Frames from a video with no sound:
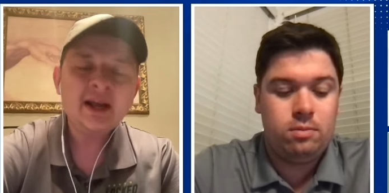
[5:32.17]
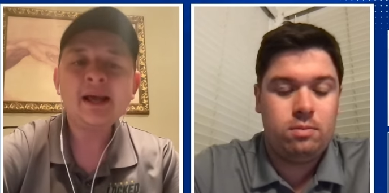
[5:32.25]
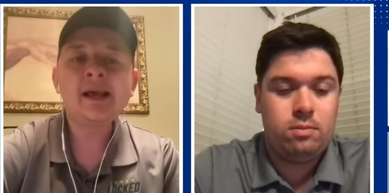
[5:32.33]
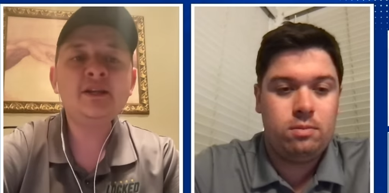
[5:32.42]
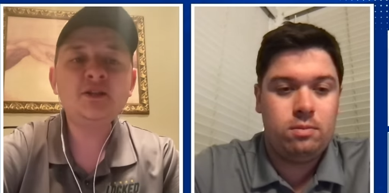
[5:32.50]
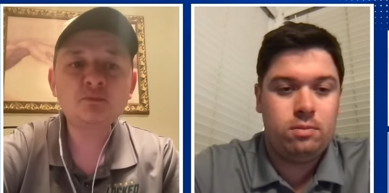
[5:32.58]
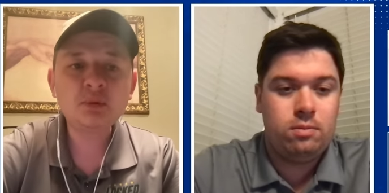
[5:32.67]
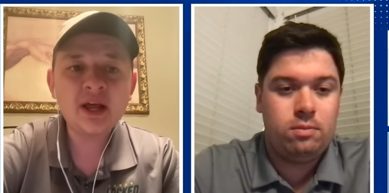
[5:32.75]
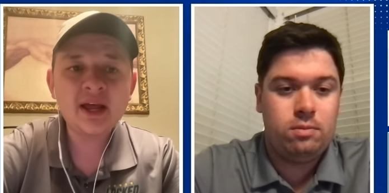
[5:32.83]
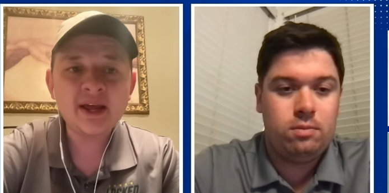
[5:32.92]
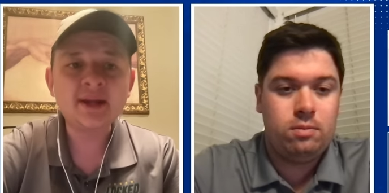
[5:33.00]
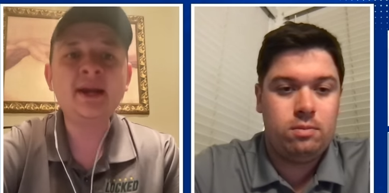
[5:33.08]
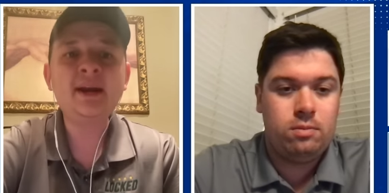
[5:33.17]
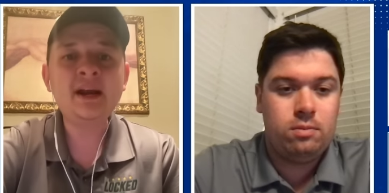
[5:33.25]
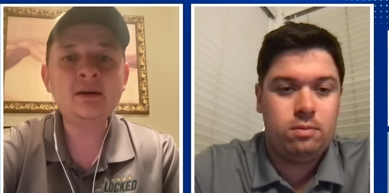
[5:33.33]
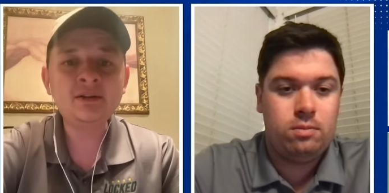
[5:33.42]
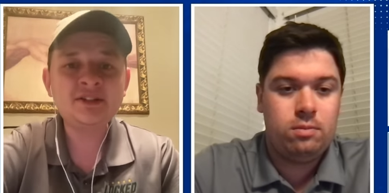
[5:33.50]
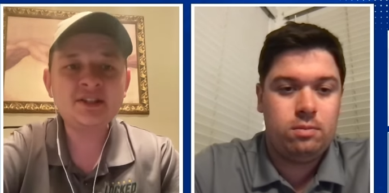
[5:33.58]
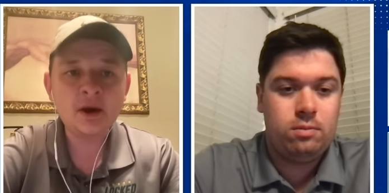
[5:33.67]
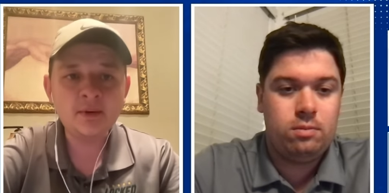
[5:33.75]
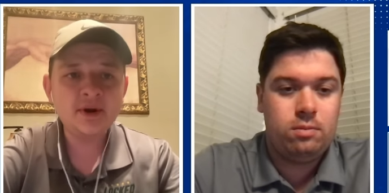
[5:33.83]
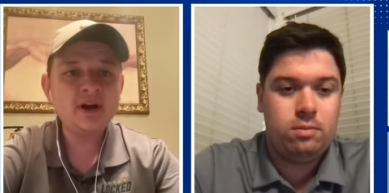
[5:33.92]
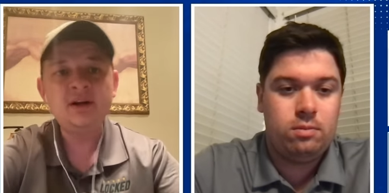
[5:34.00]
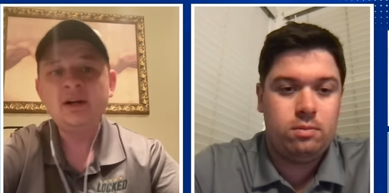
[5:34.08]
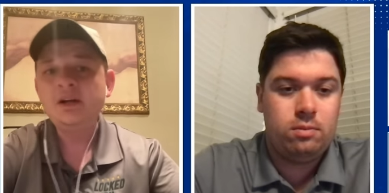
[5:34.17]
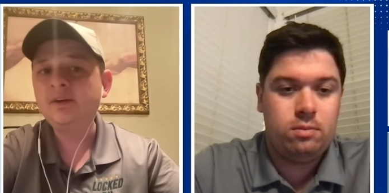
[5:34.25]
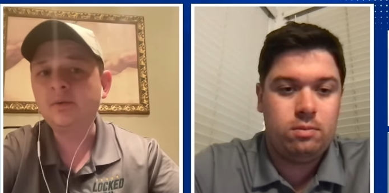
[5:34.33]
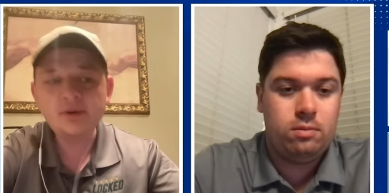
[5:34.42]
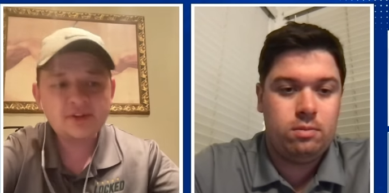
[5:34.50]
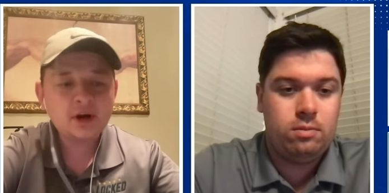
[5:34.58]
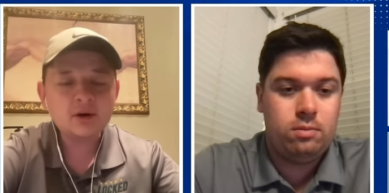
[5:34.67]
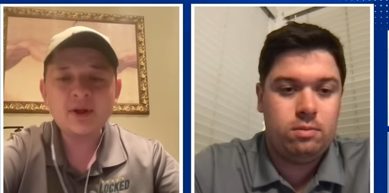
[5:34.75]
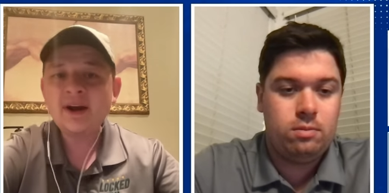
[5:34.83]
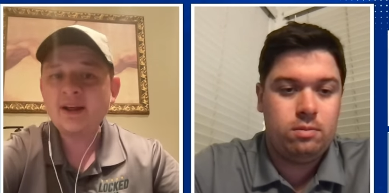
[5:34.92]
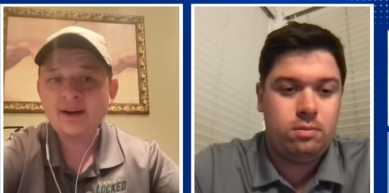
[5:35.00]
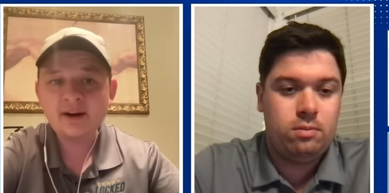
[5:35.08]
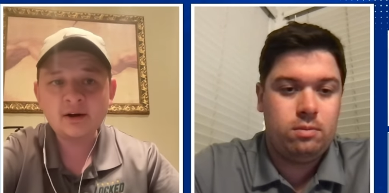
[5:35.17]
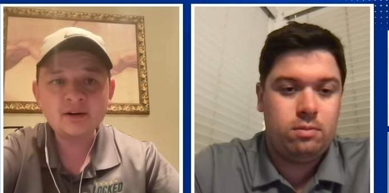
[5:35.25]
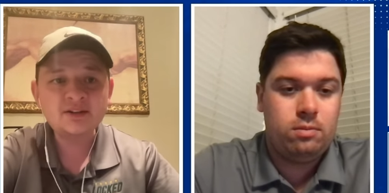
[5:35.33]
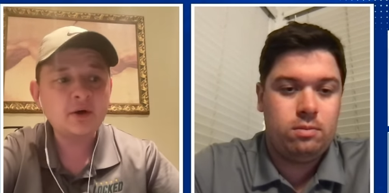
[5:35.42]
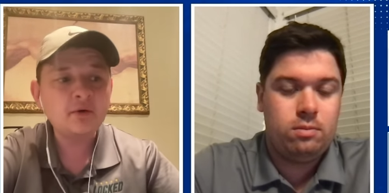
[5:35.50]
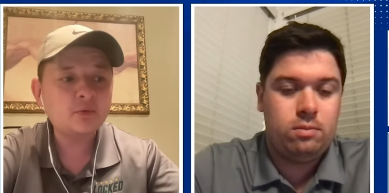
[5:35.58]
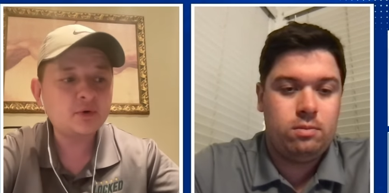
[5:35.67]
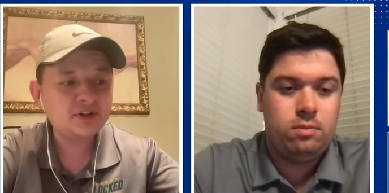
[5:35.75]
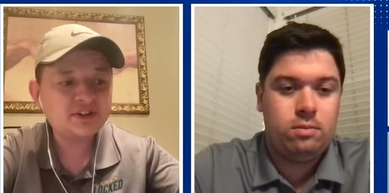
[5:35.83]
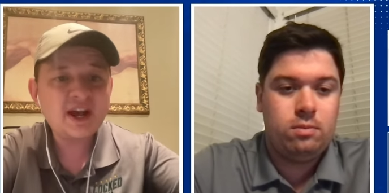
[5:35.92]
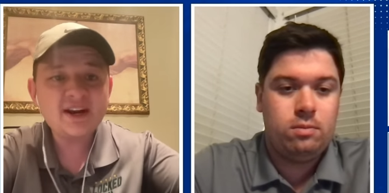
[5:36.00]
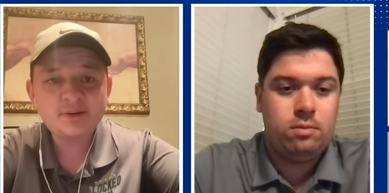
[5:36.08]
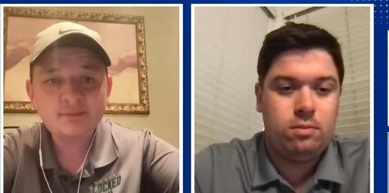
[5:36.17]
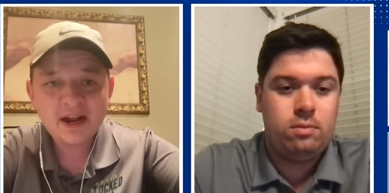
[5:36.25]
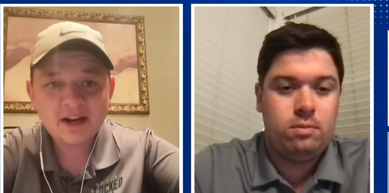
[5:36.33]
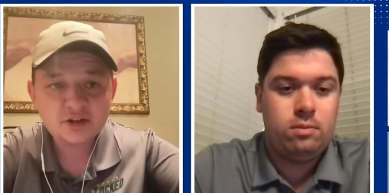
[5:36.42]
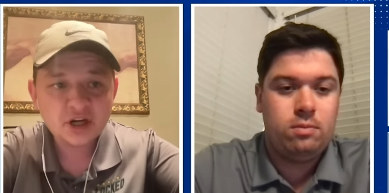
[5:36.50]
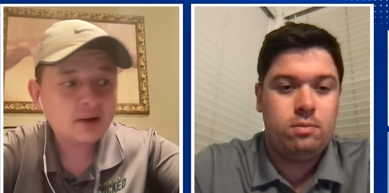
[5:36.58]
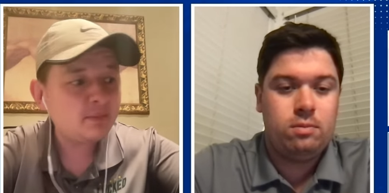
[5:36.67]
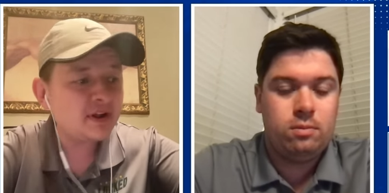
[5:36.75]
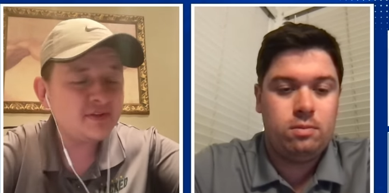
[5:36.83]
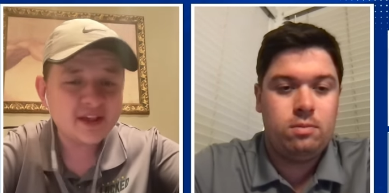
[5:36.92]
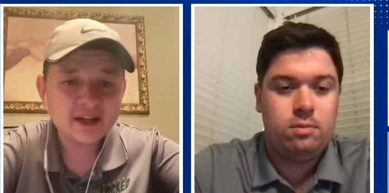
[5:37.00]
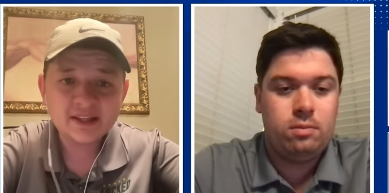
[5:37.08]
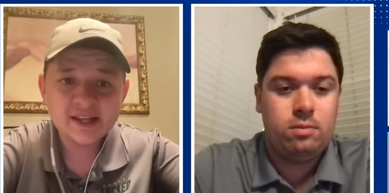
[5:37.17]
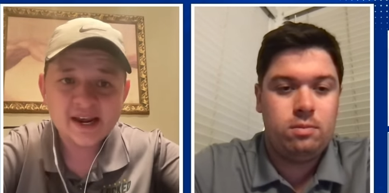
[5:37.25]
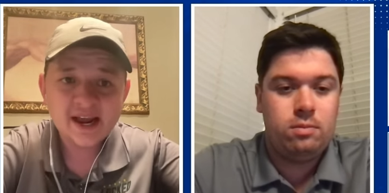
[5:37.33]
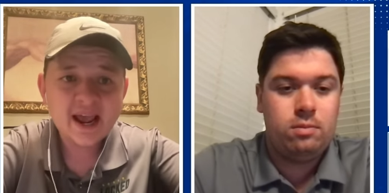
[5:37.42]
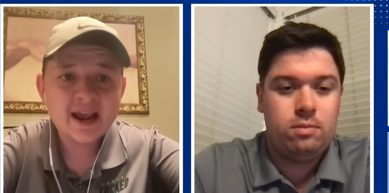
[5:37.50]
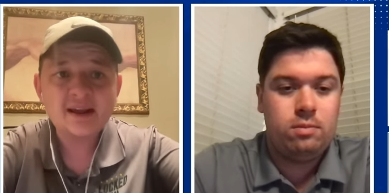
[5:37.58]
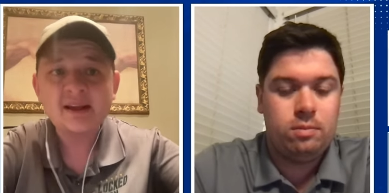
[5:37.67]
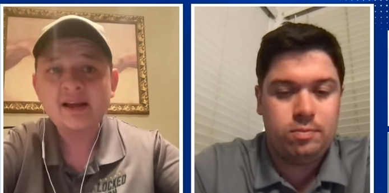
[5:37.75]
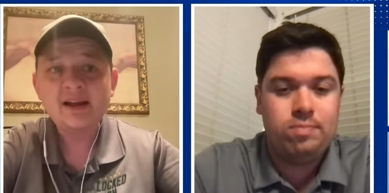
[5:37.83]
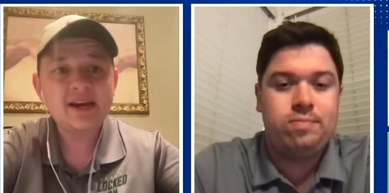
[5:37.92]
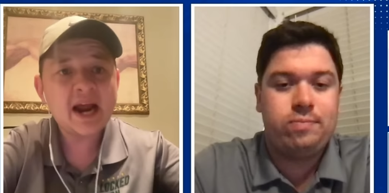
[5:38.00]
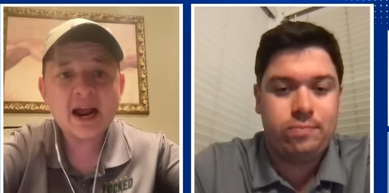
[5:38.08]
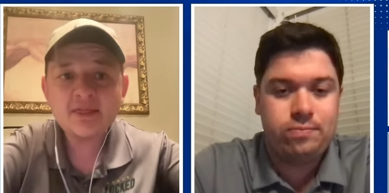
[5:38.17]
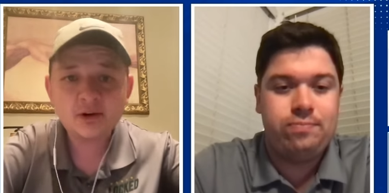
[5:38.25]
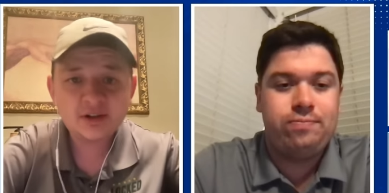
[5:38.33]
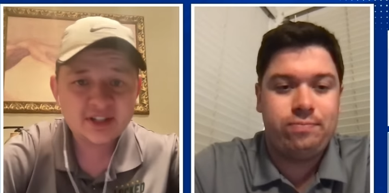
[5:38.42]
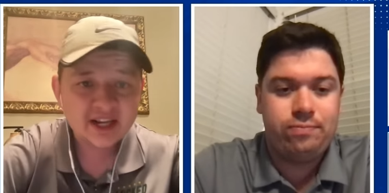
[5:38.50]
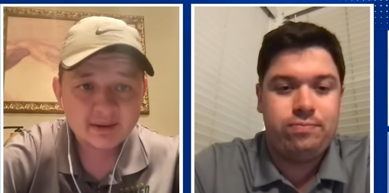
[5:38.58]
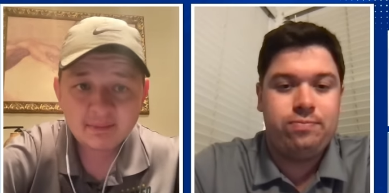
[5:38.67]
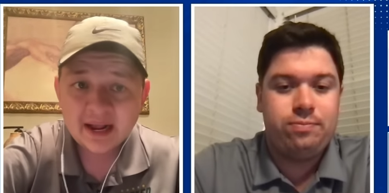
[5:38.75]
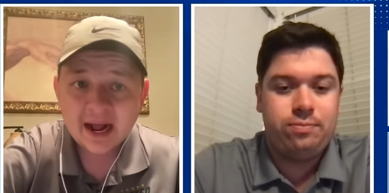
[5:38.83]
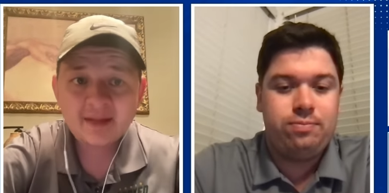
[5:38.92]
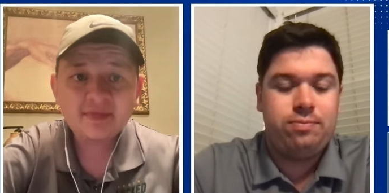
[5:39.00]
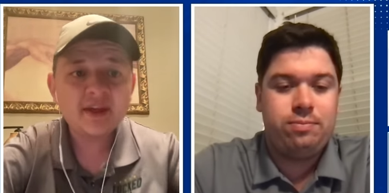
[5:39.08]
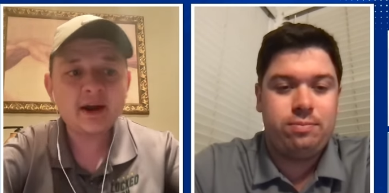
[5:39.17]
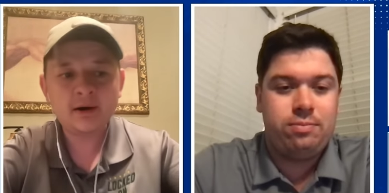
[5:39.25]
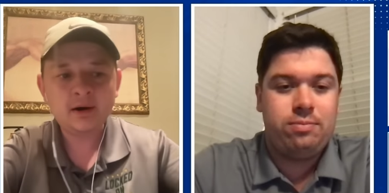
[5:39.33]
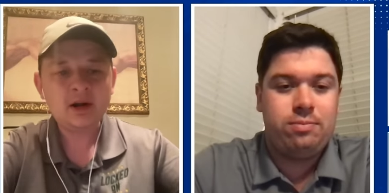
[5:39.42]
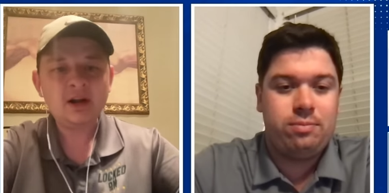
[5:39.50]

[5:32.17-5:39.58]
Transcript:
Speaker 1: He's playing at Arizona. North Carolina and Arizona were set to match up in the Elite Eight. Neither team got there,